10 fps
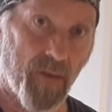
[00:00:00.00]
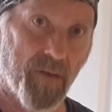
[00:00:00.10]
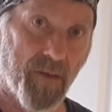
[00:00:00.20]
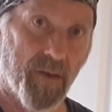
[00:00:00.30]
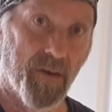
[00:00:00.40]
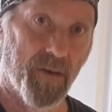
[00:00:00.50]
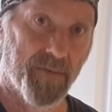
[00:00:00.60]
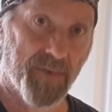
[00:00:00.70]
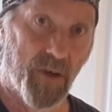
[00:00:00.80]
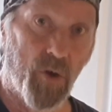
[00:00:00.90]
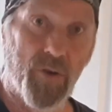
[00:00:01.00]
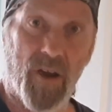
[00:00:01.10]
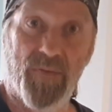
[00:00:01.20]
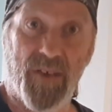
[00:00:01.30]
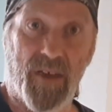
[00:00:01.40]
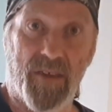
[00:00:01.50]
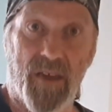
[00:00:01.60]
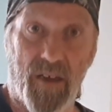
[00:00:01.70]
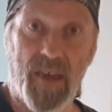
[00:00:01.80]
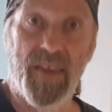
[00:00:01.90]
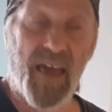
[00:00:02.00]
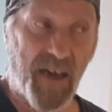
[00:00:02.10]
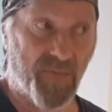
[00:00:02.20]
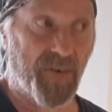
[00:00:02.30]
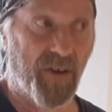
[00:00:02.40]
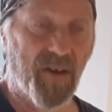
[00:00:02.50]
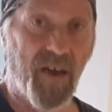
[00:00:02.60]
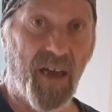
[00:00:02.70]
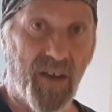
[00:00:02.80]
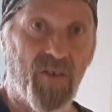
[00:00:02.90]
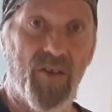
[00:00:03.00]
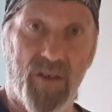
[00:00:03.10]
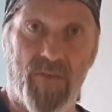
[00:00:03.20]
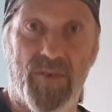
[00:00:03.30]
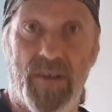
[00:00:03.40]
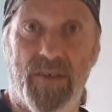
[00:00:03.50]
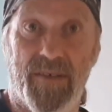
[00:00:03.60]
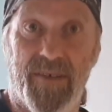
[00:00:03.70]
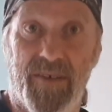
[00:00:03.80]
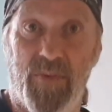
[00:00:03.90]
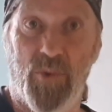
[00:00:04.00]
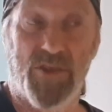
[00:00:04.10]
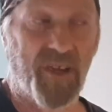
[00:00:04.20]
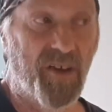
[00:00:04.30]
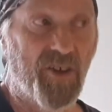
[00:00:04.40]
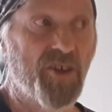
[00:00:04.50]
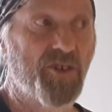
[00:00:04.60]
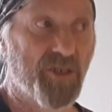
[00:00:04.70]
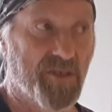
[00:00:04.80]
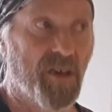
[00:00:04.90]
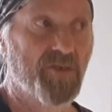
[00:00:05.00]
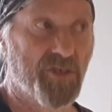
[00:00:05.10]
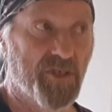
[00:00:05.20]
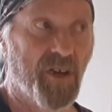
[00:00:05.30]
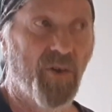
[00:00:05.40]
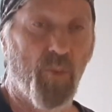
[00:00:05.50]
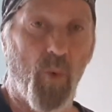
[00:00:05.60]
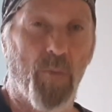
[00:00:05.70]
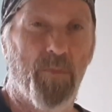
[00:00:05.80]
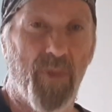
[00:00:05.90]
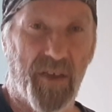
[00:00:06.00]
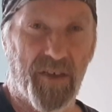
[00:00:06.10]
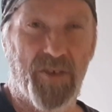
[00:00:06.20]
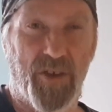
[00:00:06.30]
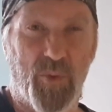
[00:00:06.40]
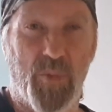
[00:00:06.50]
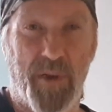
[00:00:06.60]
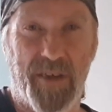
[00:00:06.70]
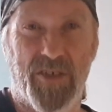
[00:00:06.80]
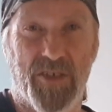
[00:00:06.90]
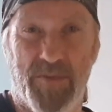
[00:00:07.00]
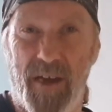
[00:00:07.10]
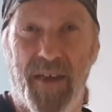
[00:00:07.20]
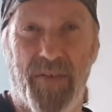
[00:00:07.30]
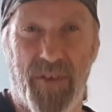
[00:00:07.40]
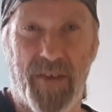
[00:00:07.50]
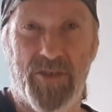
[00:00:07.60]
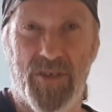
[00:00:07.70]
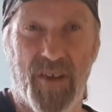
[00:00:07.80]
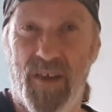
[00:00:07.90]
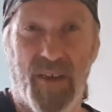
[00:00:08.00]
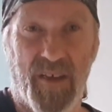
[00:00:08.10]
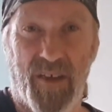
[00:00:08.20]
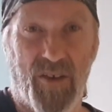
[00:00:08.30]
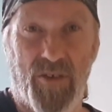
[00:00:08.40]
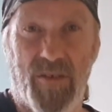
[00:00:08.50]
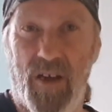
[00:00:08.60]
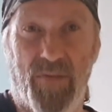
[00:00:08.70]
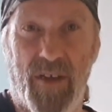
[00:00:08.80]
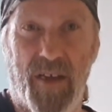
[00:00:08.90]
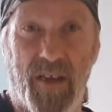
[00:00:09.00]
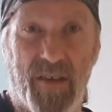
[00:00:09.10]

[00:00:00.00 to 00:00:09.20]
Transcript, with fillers: Yeah, it looked lovely in, in the advert. It looked lovely. Yeah, what's saying it just goes to show what they can do with pictures to make things look lovely, innit?